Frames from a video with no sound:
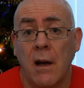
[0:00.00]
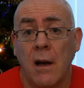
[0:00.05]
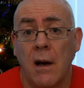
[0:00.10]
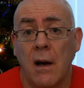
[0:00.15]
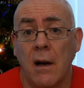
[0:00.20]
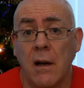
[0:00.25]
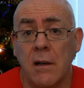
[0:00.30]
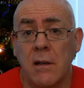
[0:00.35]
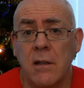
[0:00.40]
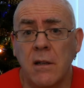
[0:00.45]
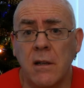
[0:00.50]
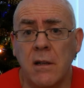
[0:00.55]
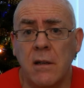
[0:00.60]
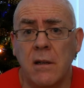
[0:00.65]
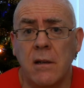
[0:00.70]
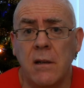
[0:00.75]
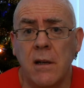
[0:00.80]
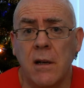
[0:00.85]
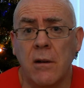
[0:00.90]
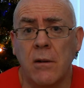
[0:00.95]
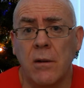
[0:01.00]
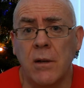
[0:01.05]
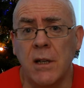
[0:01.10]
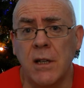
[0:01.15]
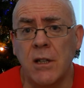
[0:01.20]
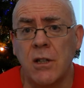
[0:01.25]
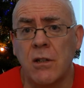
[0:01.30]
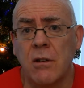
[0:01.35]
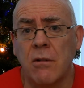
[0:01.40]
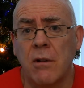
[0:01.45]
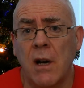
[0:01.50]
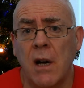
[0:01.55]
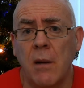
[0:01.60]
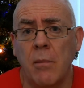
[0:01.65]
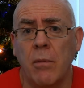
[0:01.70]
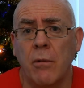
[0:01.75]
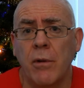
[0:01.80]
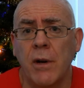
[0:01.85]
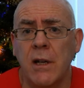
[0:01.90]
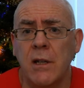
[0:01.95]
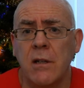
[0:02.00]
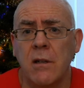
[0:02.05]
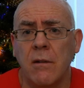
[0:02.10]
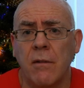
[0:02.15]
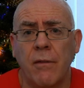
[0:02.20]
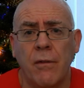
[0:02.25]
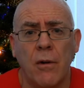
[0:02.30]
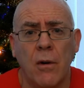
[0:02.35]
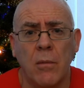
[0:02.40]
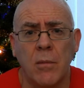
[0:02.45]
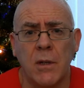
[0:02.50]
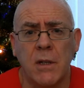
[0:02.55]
And to, you know, describe recent form